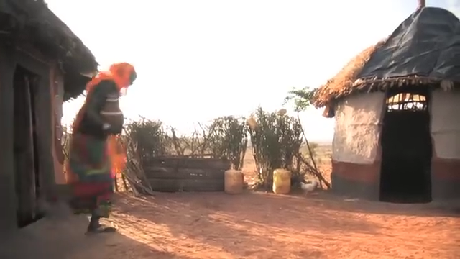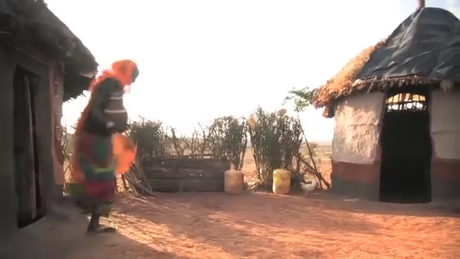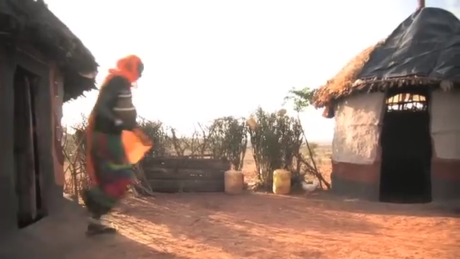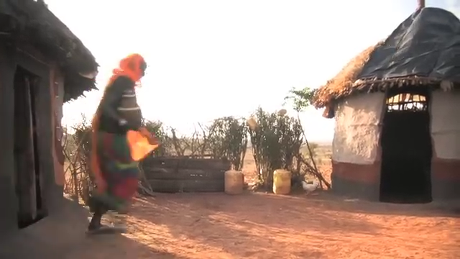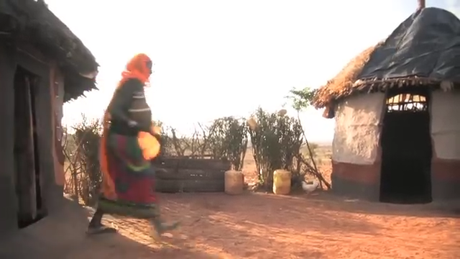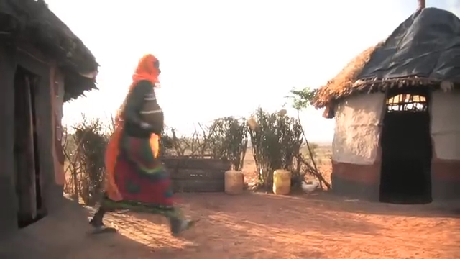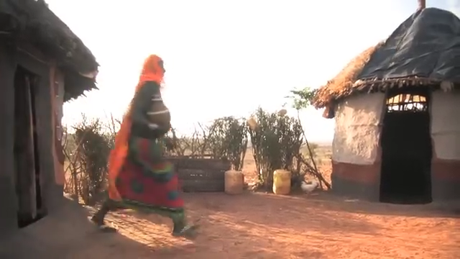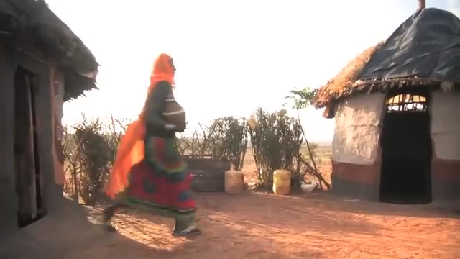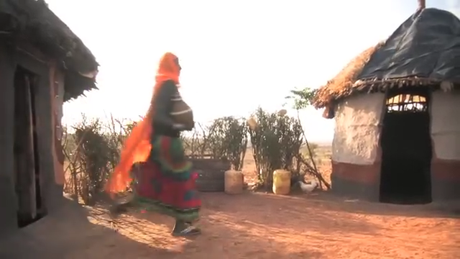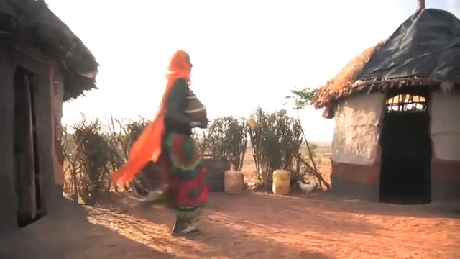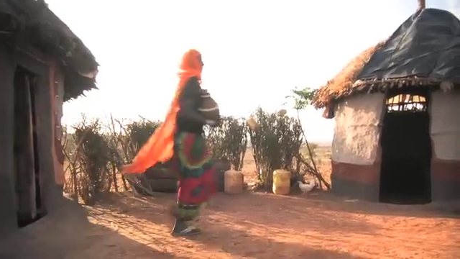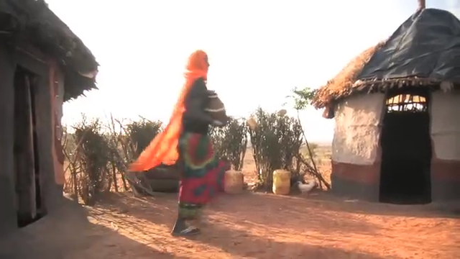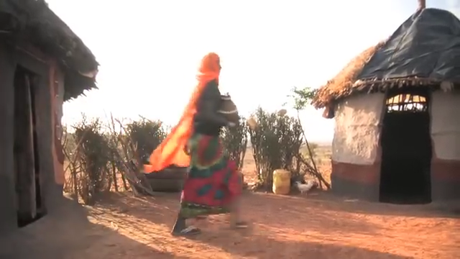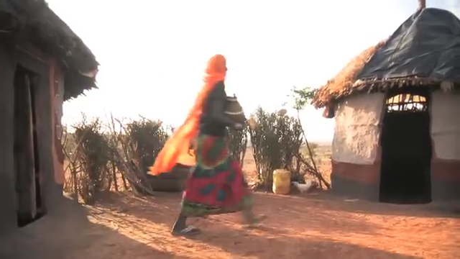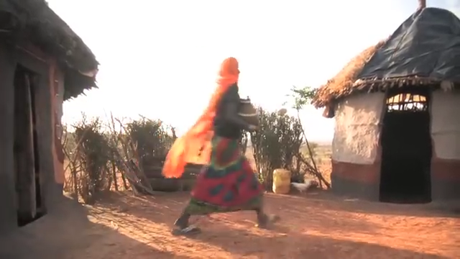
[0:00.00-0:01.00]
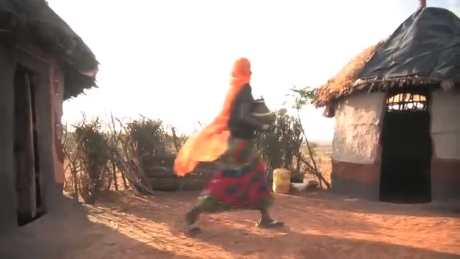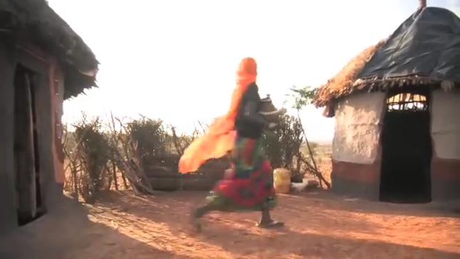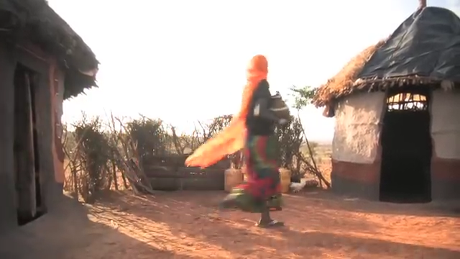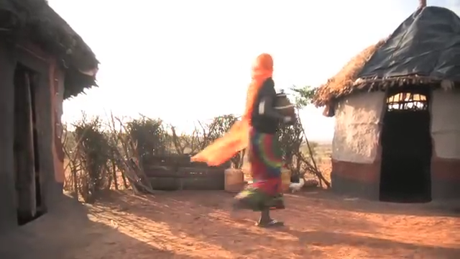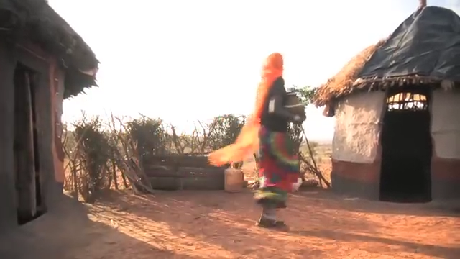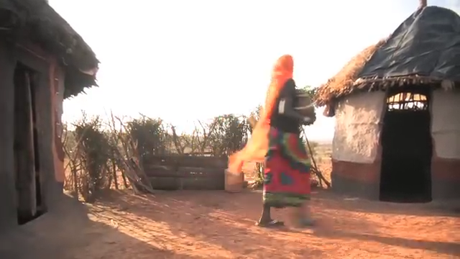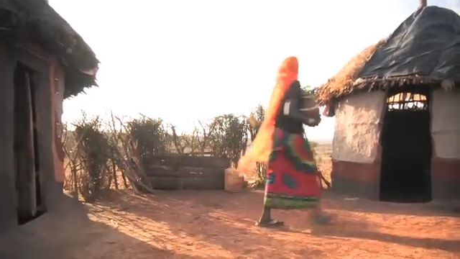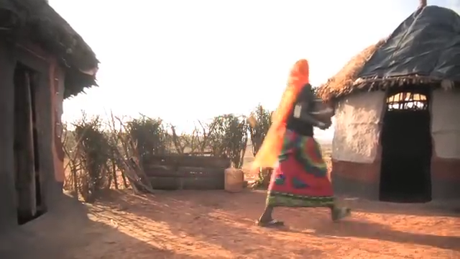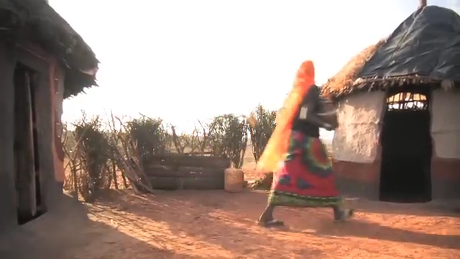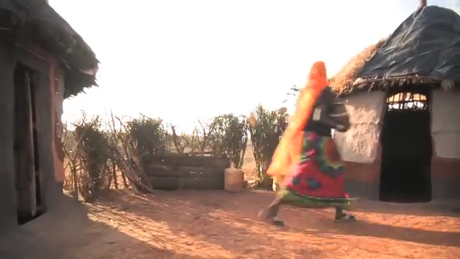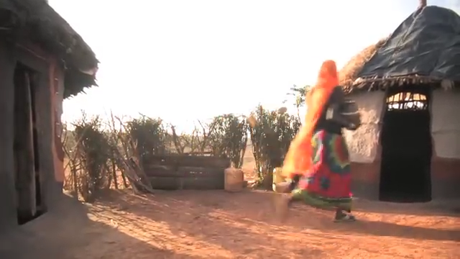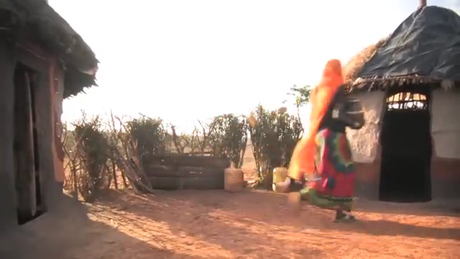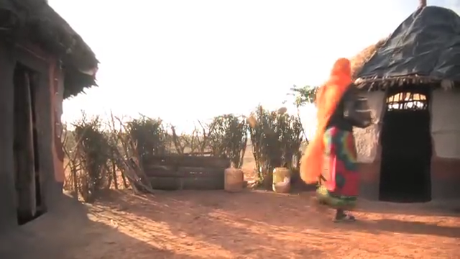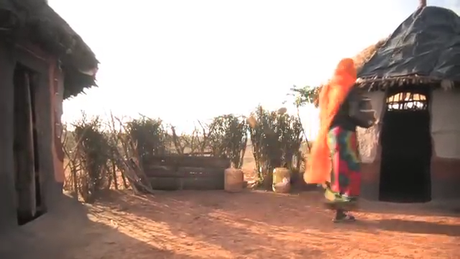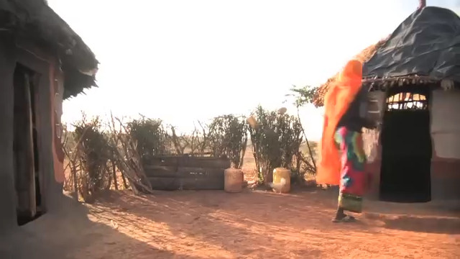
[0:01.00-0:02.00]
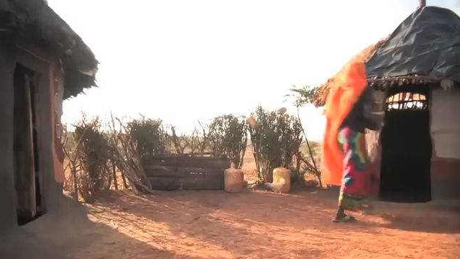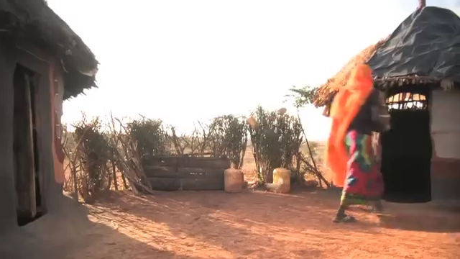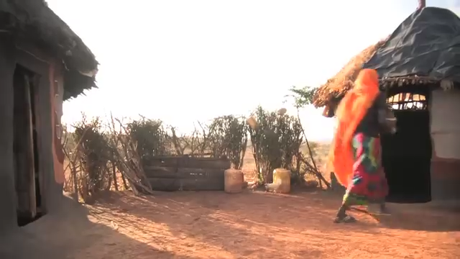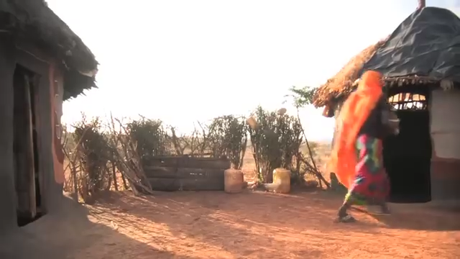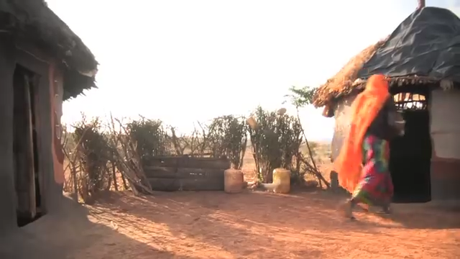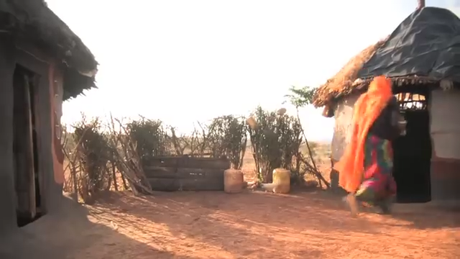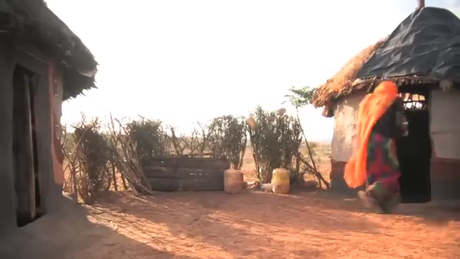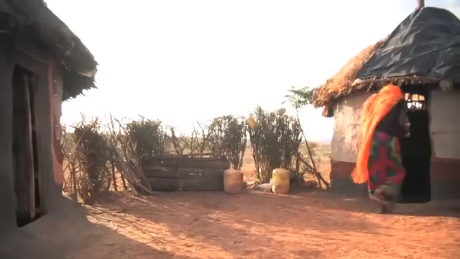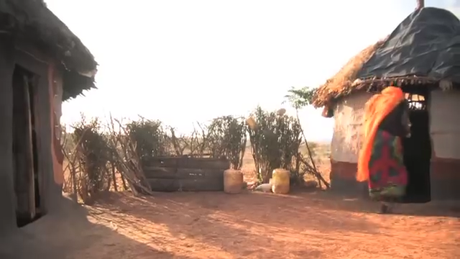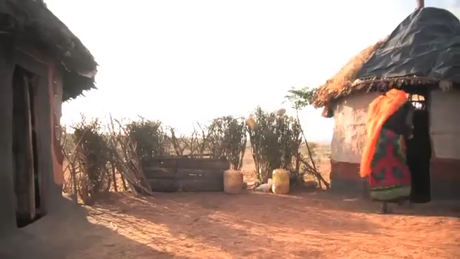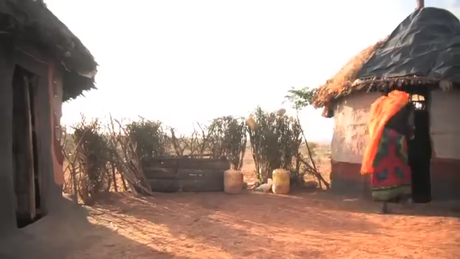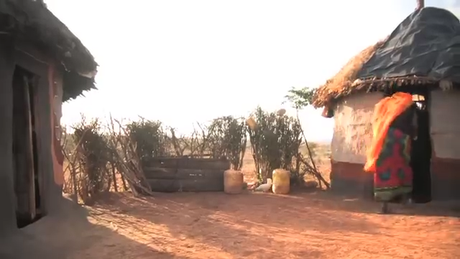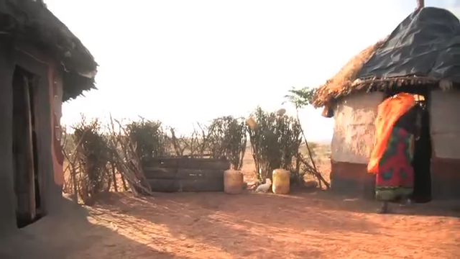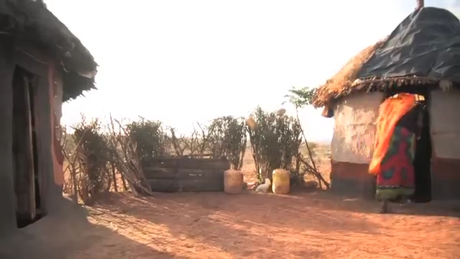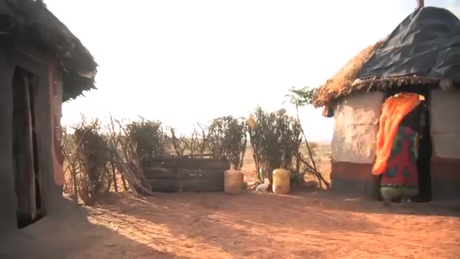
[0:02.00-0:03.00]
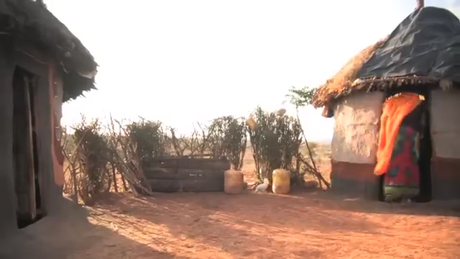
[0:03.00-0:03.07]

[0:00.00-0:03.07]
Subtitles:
[unreadable: no face in view]